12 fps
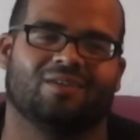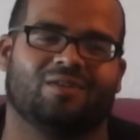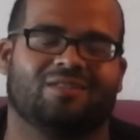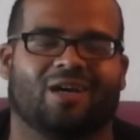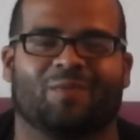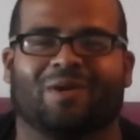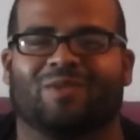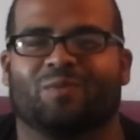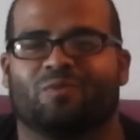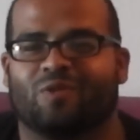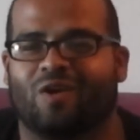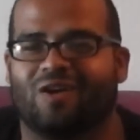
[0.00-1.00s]
You talk about
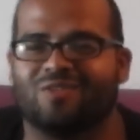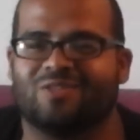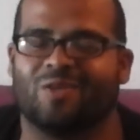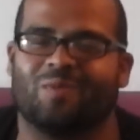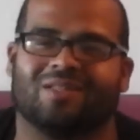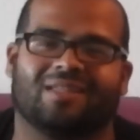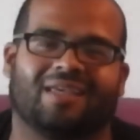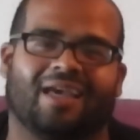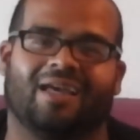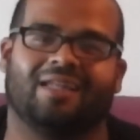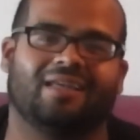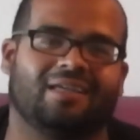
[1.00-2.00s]
the bronze, you talk about the
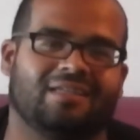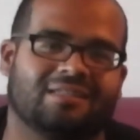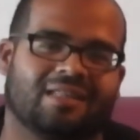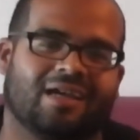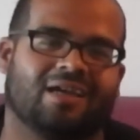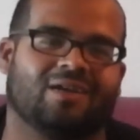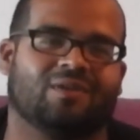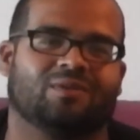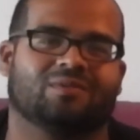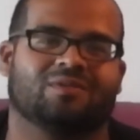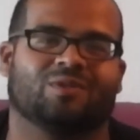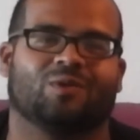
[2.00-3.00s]
KDs now.
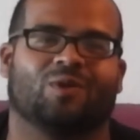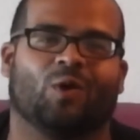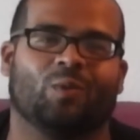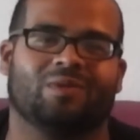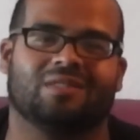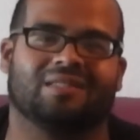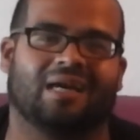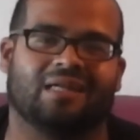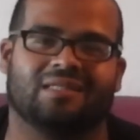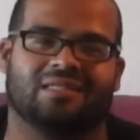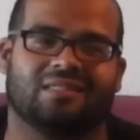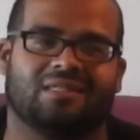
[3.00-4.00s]
So Kobe's
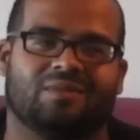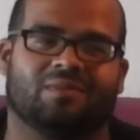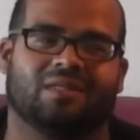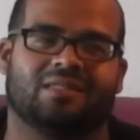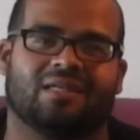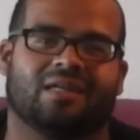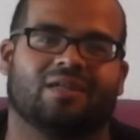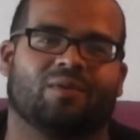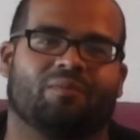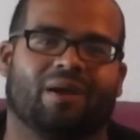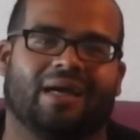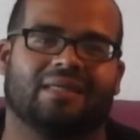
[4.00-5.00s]
kind of seem like taking a
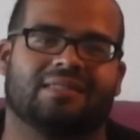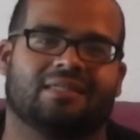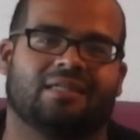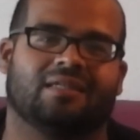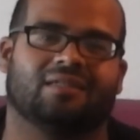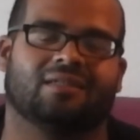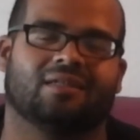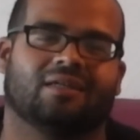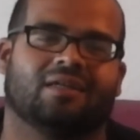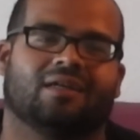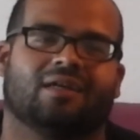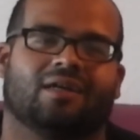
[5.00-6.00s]
back seat.
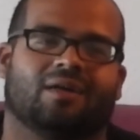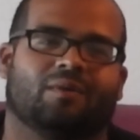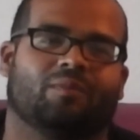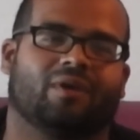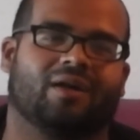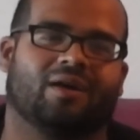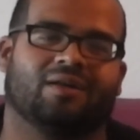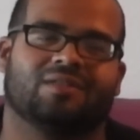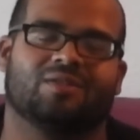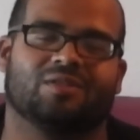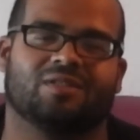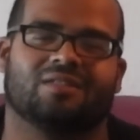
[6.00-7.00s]
But
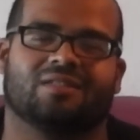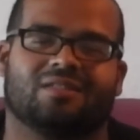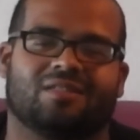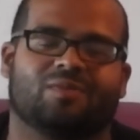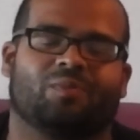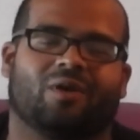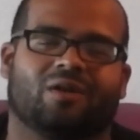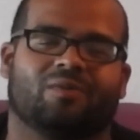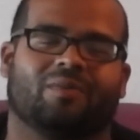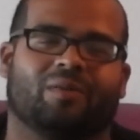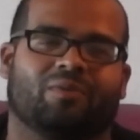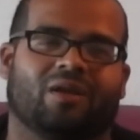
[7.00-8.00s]
this is part
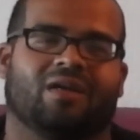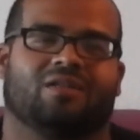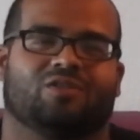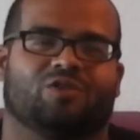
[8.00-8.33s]
of my pride